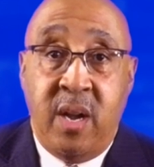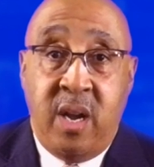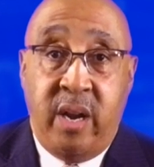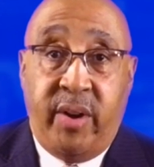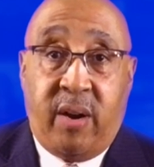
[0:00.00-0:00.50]

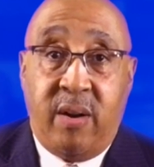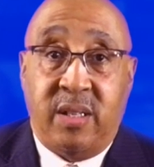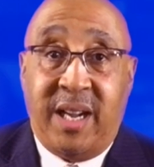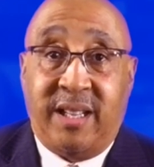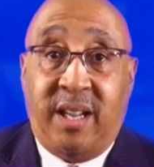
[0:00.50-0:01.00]
He
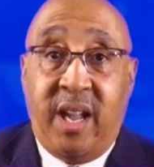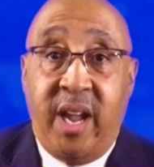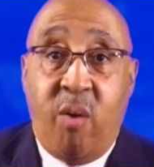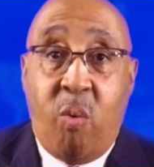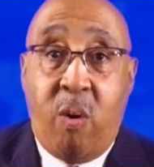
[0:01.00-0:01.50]
recalls Dr.
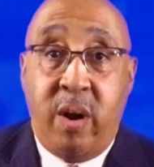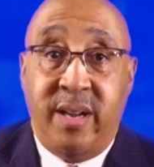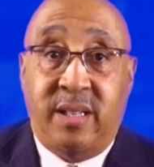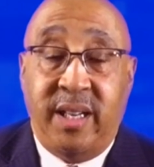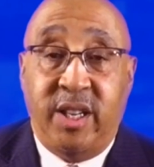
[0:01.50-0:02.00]
King wore
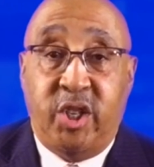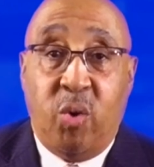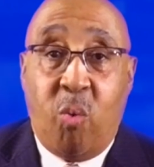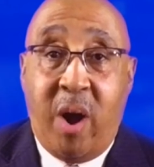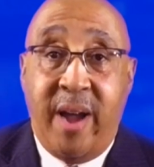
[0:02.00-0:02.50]
his signature
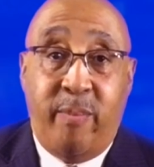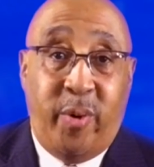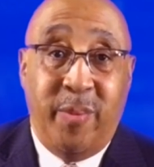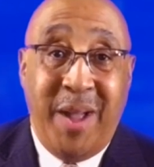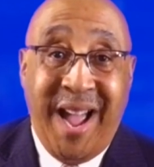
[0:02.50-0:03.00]
wide
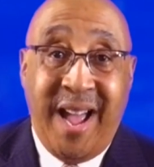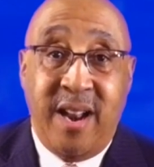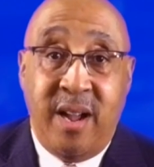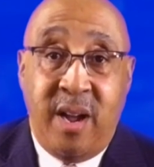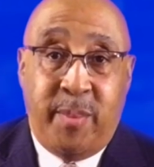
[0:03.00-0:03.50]
brim
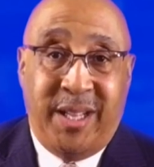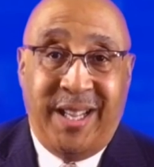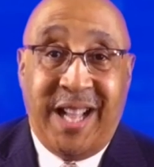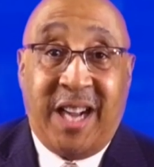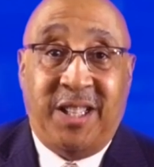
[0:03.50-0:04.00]
hat, but
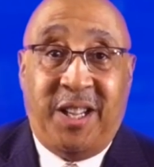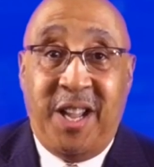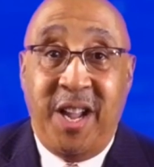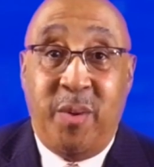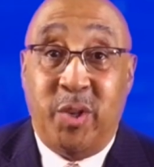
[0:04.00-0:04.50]
that Dr.
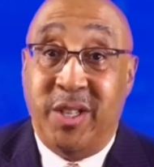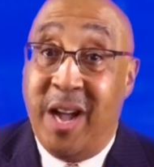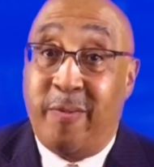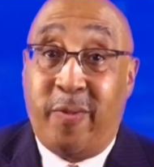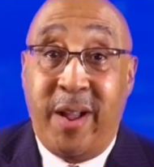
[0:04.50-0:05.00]
King was
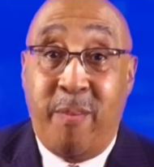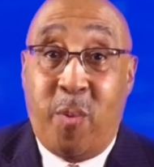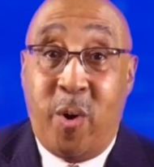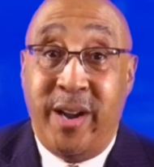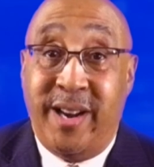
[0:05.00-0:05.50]
not
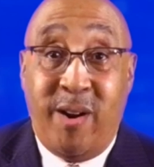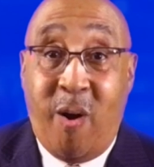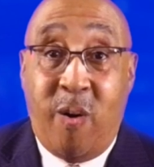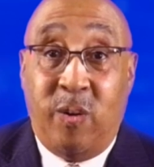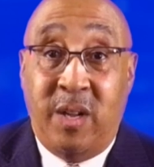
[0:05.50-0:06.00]
flamboyant at
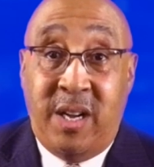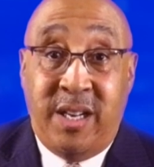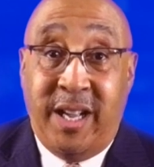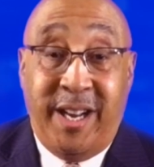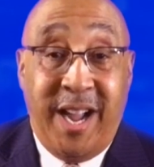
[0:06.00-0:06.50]
all,
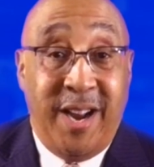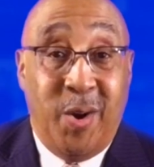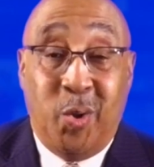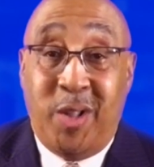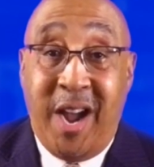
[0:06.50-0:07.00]
that he had
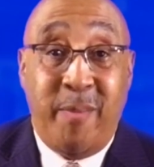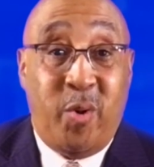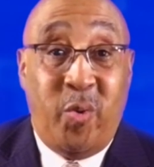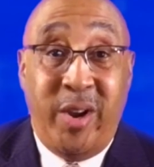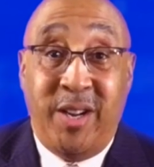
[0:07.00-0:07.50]
no
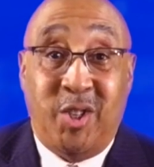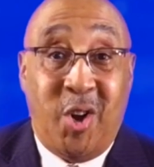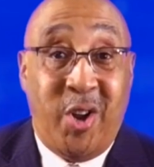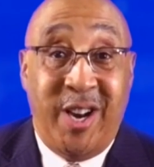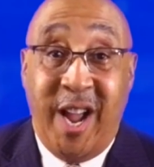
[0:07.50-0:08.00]
diamond rings
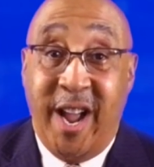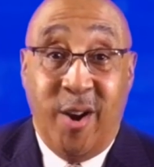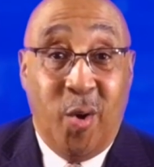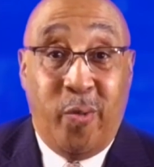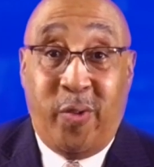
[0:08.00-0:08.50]
on and
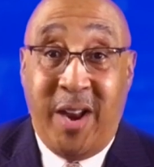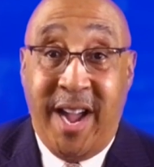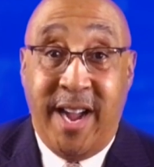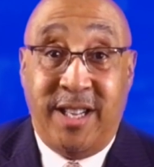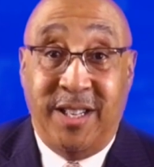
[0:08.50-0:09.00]
had no
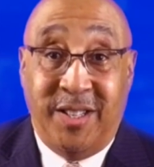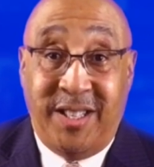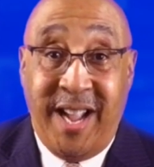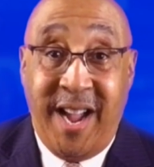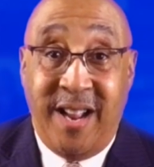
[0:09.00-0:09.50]
flash.
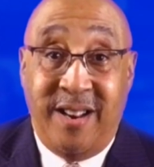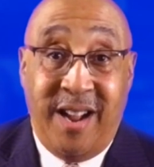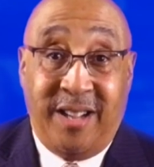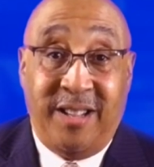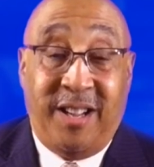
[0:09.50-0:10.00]
Instead,
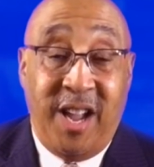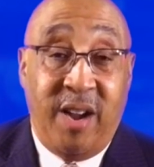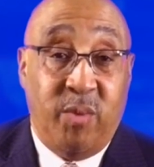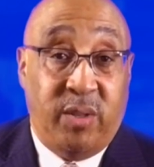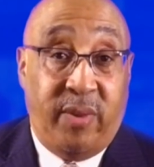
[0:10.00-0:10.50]
Dr.
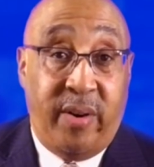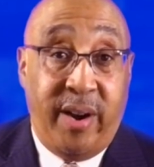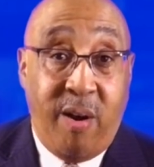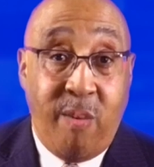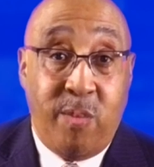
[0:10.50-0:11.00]
King was very
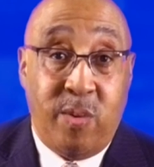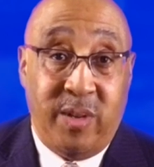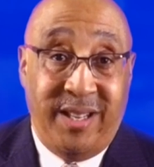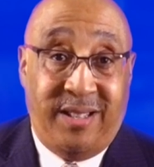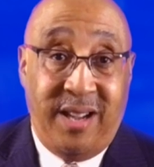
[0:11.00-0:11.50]
humble,
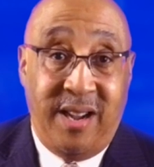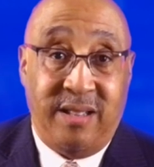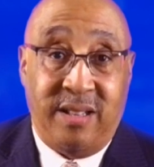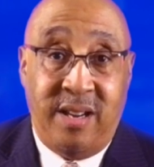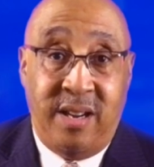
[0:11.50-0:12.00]
he says.